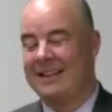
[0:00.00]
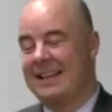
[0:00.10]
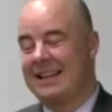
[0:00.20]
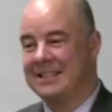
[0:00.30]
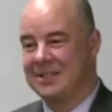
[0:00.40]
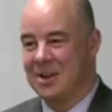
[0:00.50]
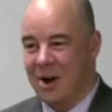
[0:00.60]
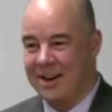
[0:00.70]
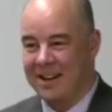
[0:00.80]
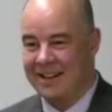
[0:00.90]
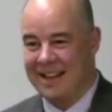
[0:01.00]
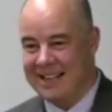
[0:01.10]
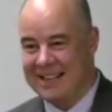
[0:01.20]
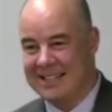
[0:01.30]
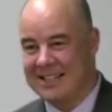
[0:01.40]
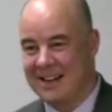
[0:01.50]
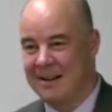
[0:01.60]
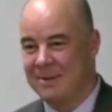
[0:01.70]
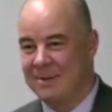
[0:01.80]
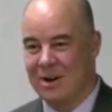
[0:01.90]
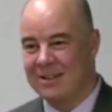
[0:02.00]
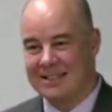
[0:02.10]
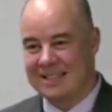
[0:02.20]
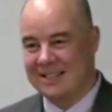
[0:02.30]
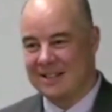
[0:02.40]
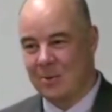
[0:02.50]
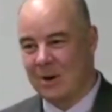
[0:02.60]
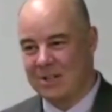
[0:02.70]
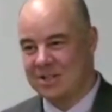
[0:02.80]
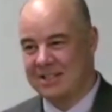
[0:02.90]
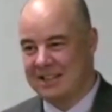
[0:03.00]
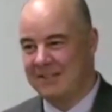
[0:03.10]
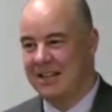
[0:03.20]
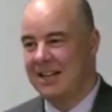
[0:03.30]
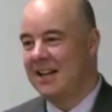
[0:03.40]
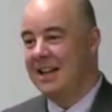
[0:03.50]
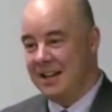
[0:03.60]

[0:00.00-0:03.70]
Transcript: Like, it is not an easy time. You're not sitting there watching TV.